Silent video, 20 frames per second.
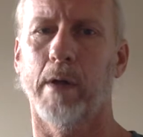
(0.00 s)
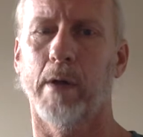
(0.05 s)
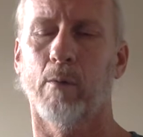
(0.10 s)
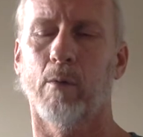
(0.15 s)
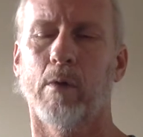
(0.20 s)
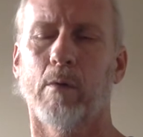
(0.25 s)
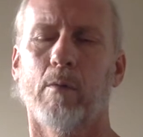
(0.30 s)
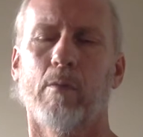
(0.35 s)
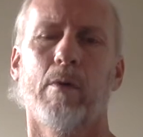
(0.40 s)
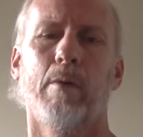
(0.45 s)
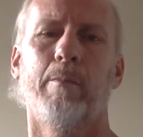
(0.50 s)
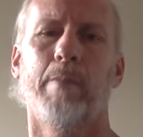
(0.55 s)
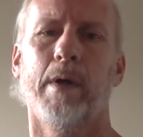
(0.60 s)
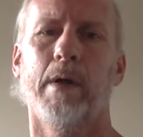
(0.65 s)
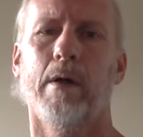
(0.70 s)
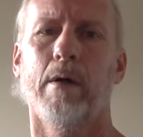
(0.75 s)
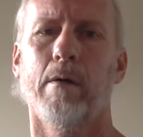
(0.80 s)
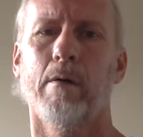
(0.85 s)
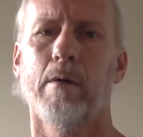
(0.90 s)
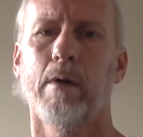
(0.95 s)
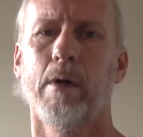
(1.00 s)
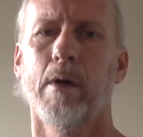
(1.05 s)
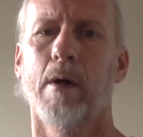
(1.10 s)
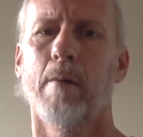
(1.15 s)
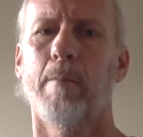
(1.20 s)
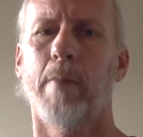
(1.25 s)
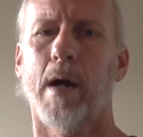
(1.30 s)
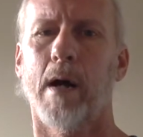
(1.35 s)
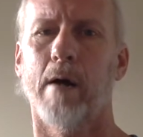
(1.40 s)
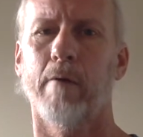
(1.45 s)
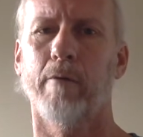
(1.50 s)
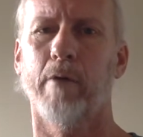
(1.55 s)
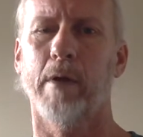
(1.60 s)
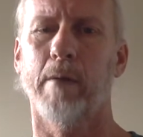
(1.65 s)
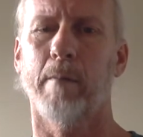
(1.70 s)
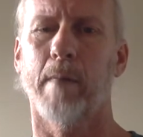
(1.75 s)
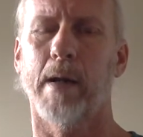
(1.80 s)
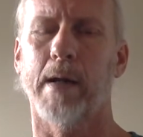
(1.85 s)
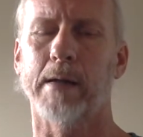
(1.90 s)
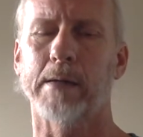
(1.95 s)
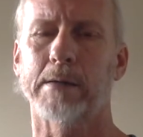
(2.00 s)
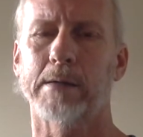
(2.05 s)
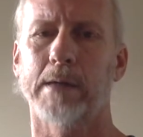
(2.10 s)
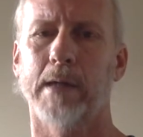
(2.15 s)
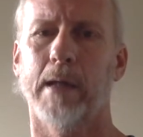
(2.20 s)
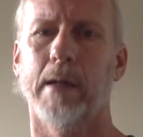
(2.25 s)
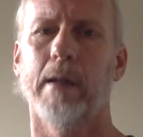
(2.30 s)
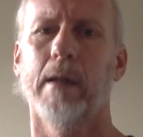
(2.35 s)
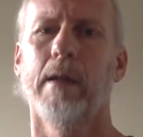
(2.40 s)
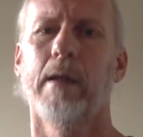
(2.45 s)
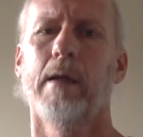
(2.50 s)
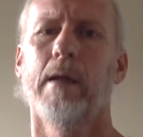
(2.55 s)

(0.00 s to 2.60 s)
It will repel poverty mindset